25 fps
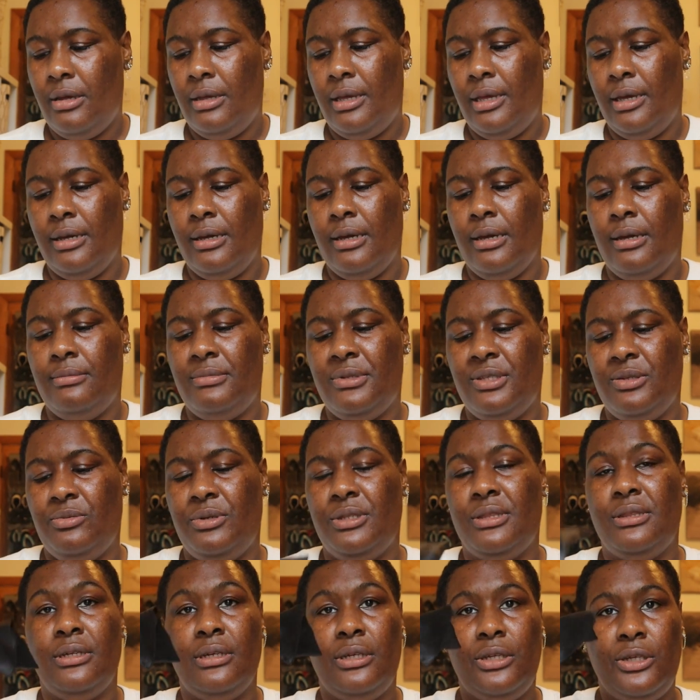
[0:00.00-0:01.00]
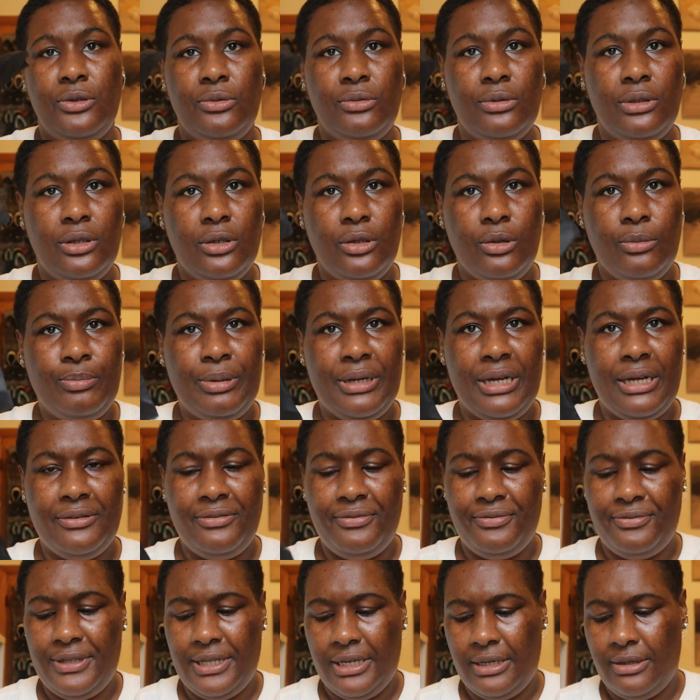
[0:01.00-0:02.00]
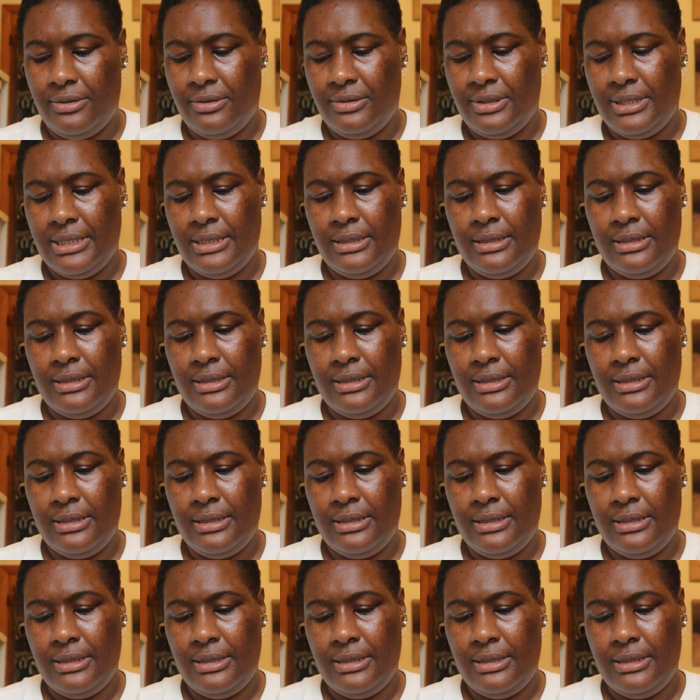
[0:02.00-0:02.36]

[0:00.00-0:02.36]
It comes with the cute little puff that goes